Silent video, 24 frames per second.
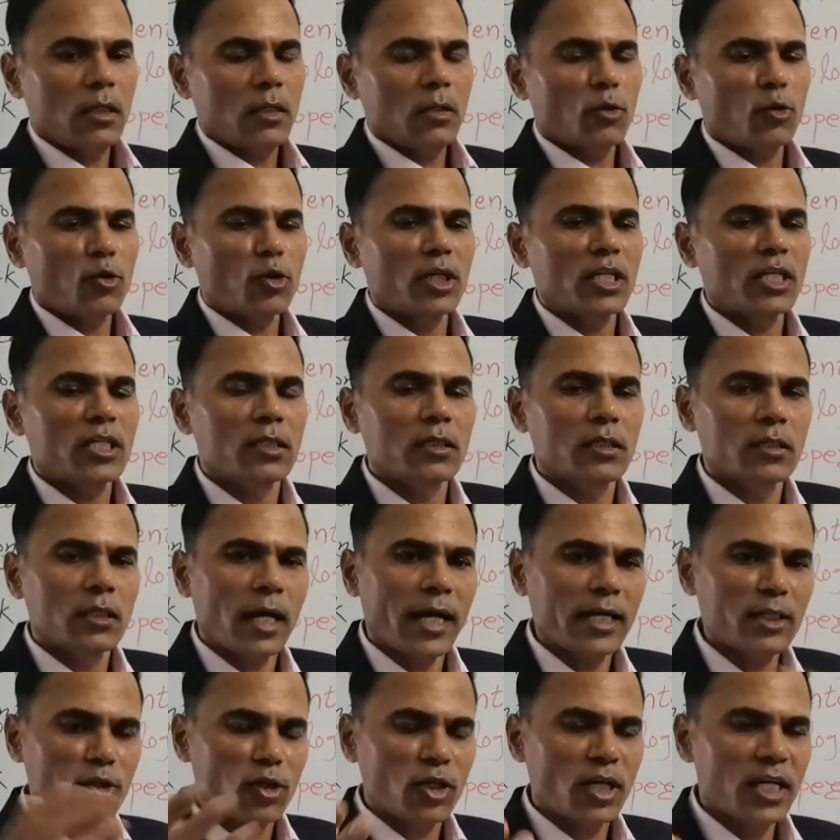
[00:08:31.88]
only the
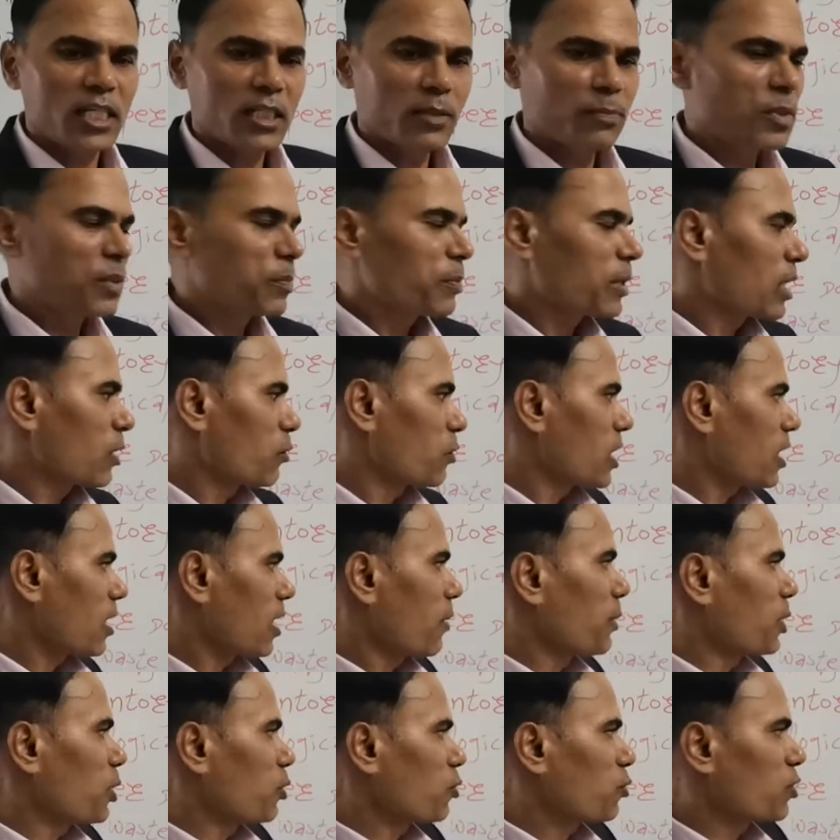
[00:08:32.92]
authorized people will
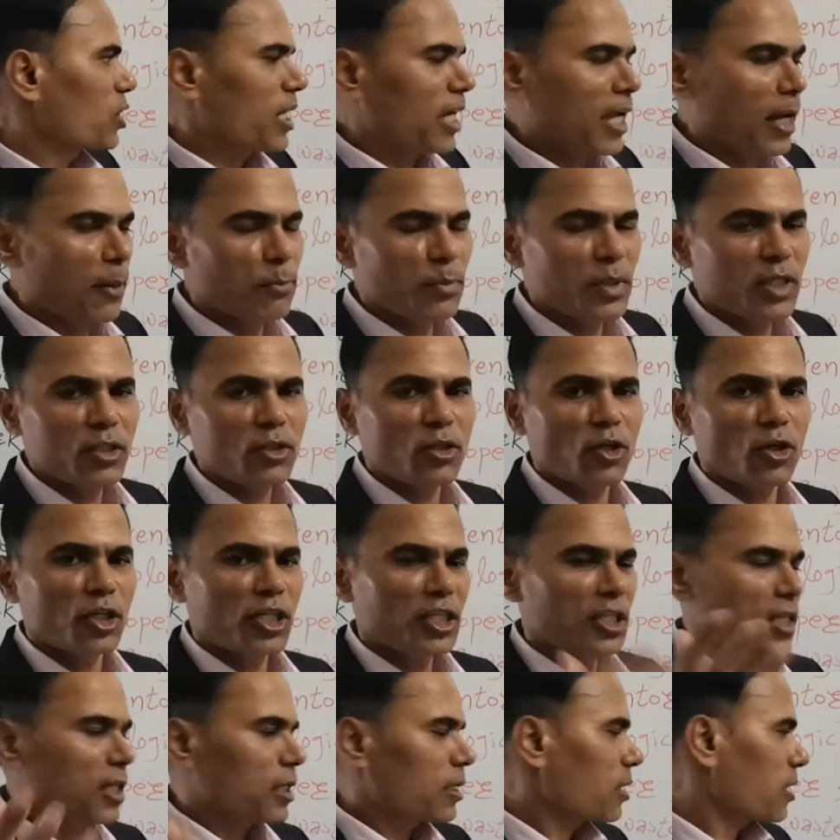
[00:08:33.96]
come into the campus or
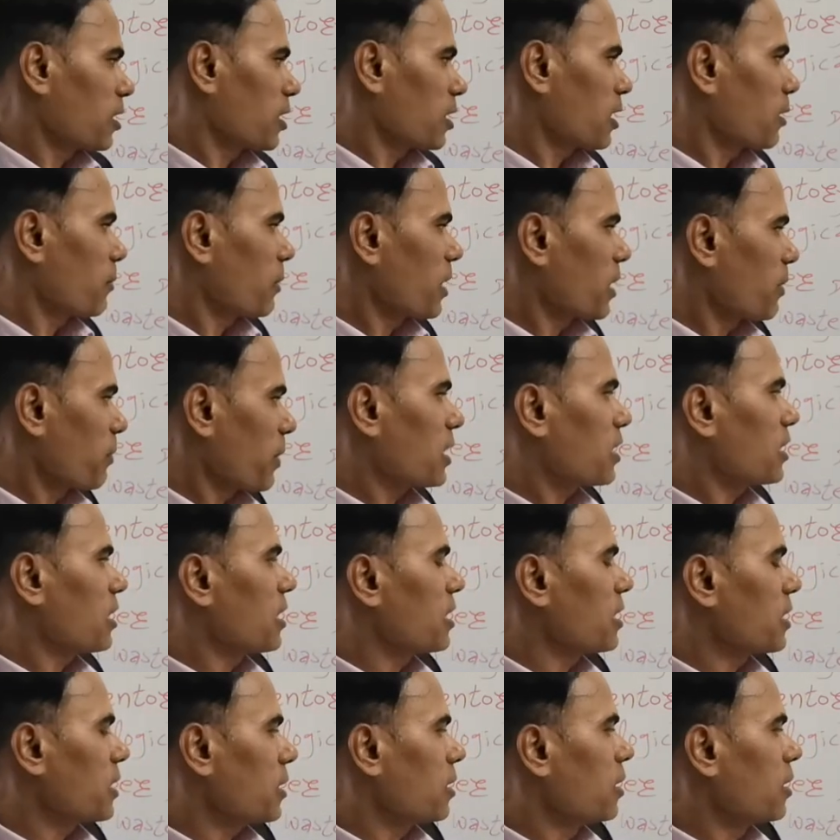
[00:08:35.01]
in that containment
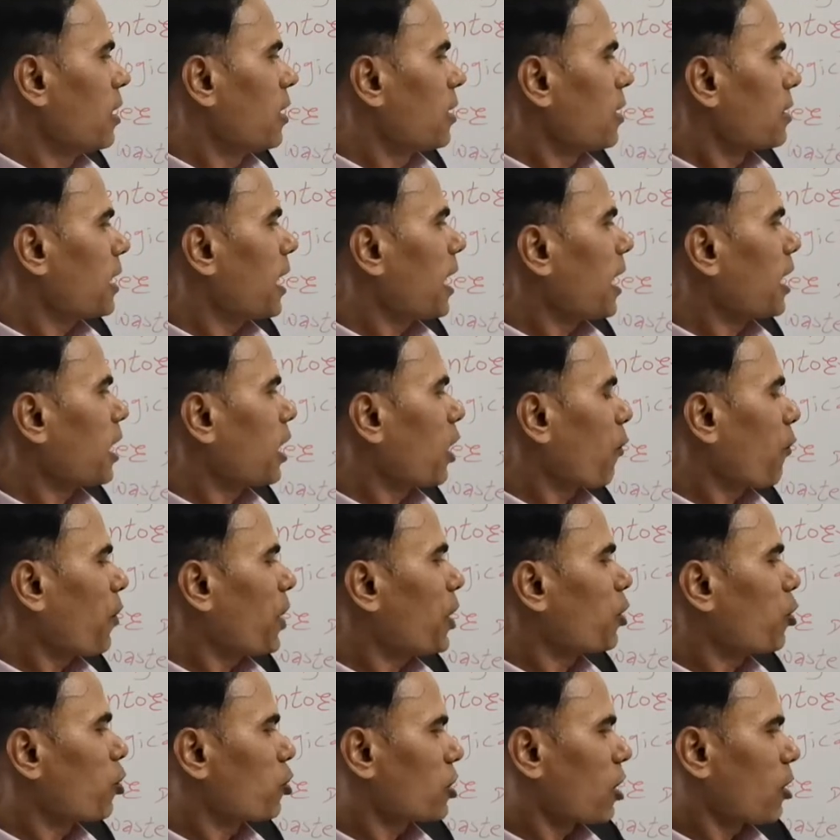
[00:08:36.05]
facility. Then
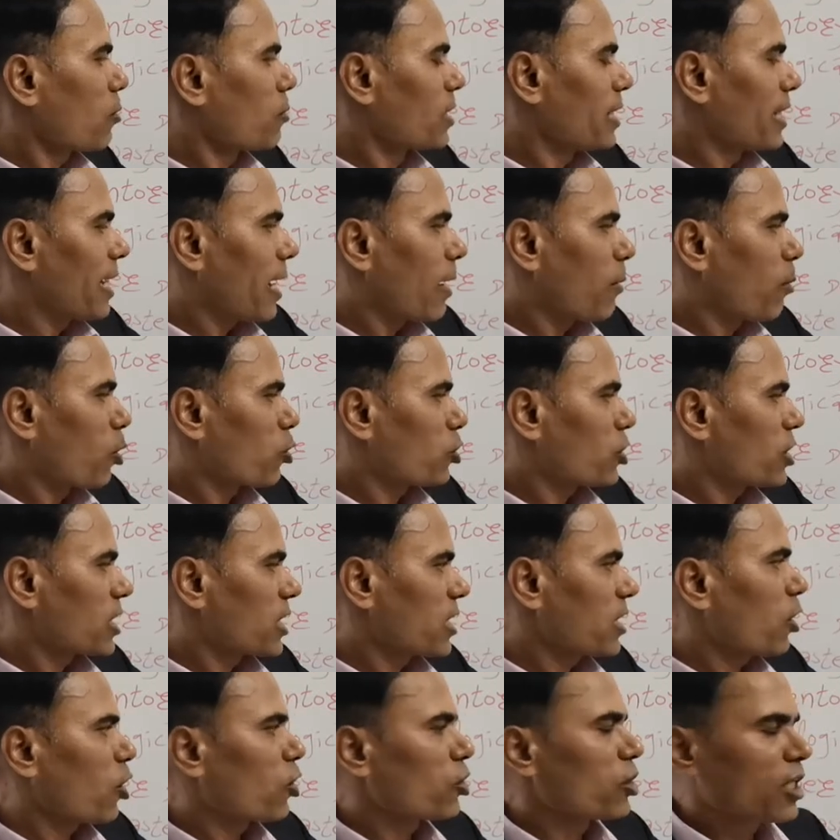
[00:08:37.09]
windows of the
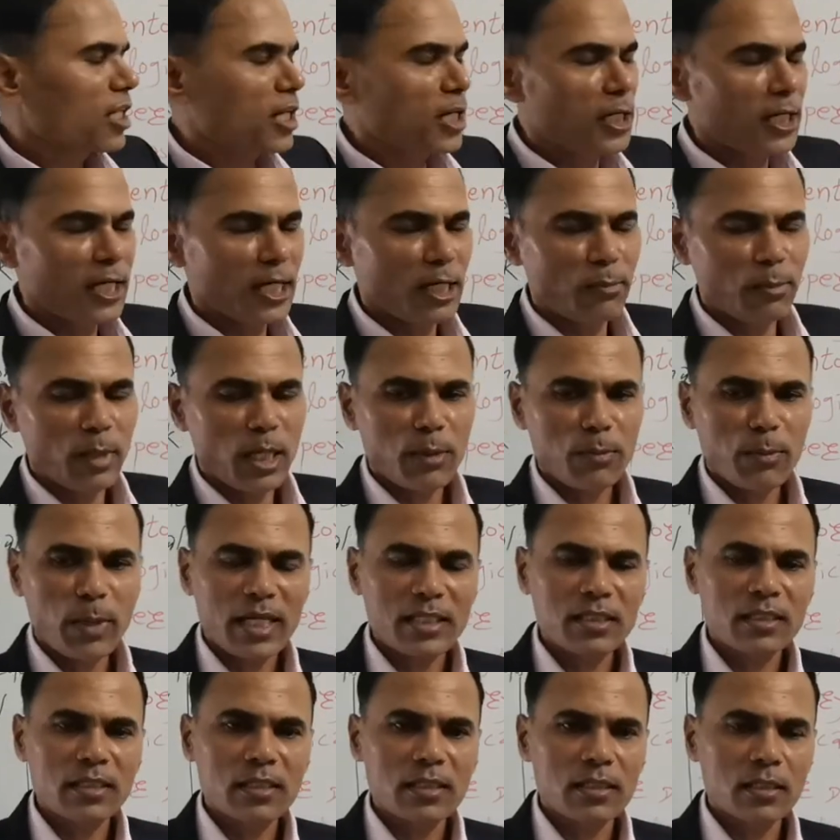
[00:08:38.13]
laboratory or the containment
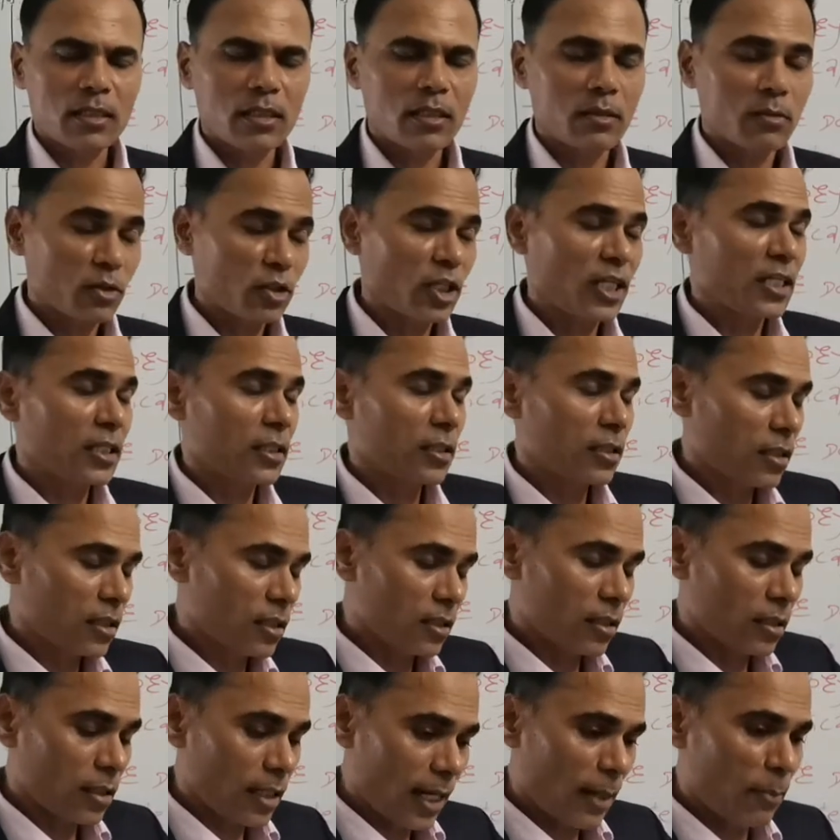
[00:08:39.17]
facility,
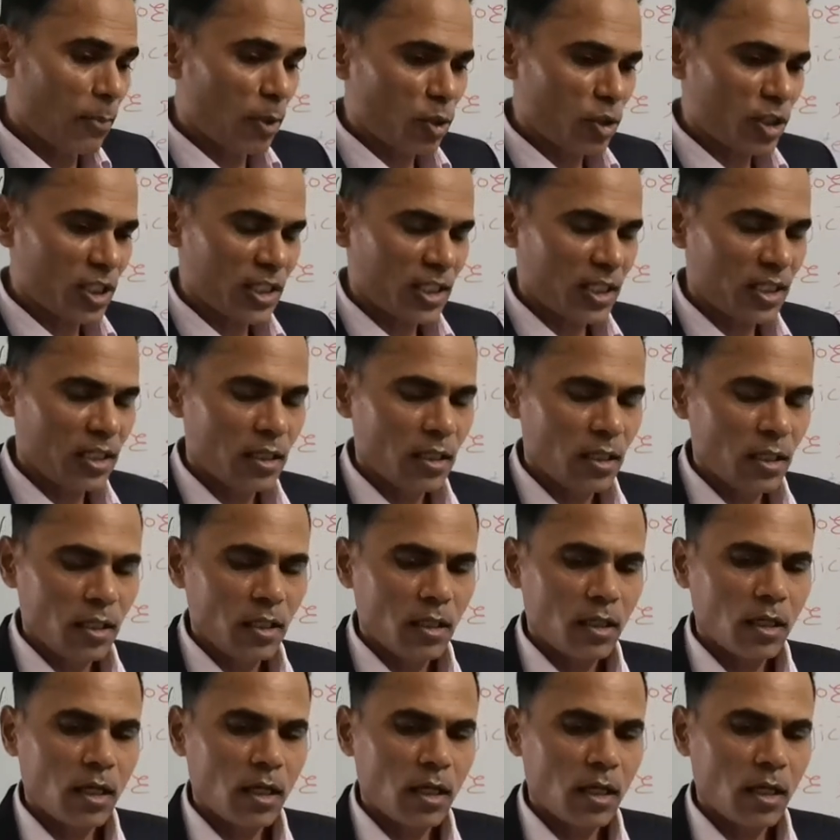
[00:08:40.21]
the laboratory